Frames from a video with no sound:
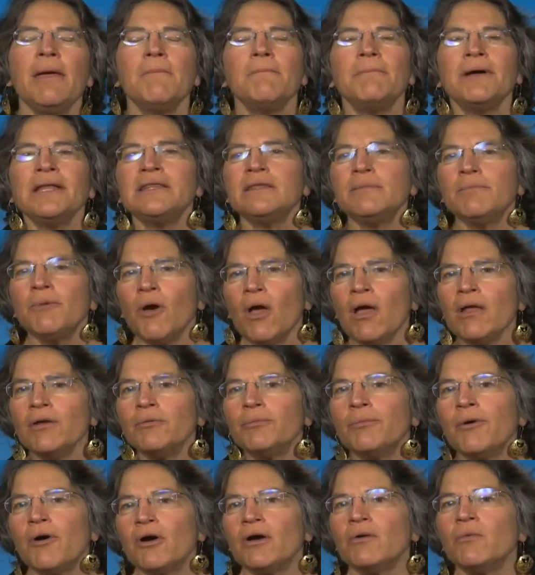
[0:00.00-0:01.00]
But the broader
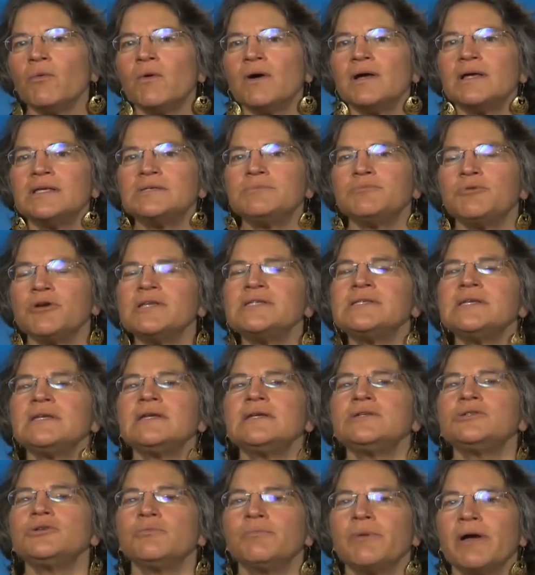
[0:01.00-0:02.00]
part was
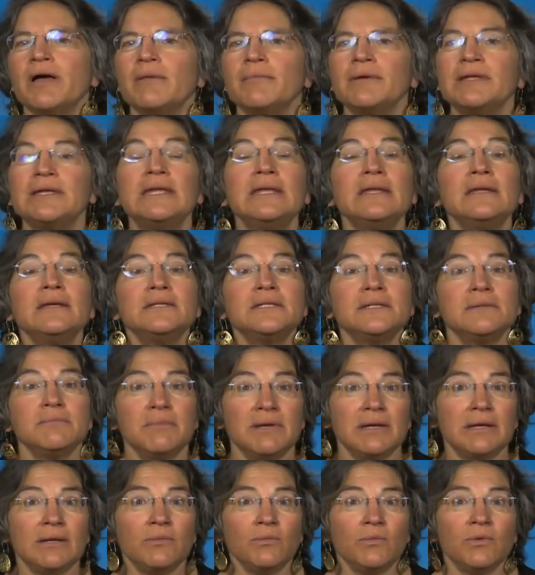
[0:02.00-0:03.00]
President Obama needed to
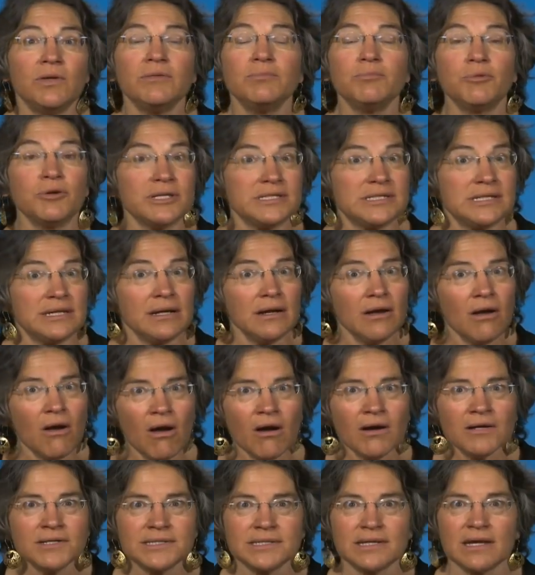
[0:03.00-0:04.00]
meet with President
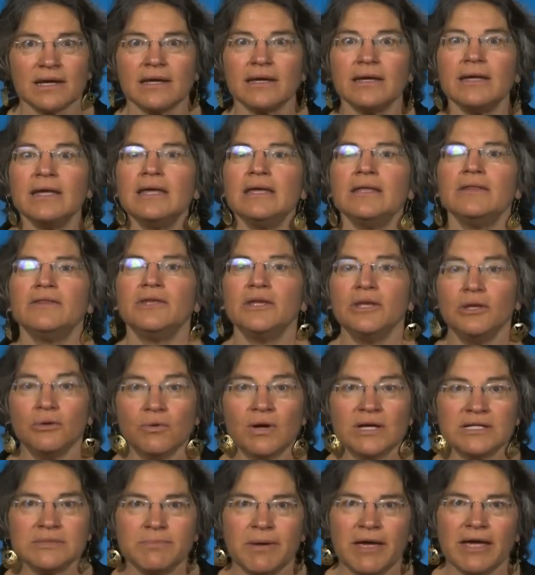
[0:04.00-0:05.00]
Karzai, the
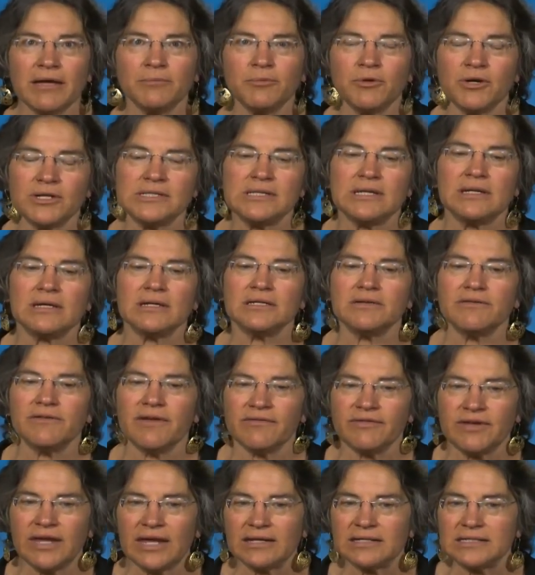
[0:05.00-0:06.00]
U.S.-backed president of
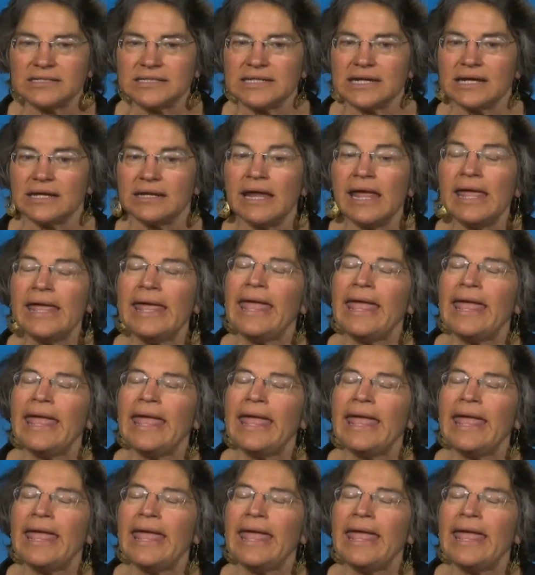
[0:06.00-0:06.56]
Afghanistan.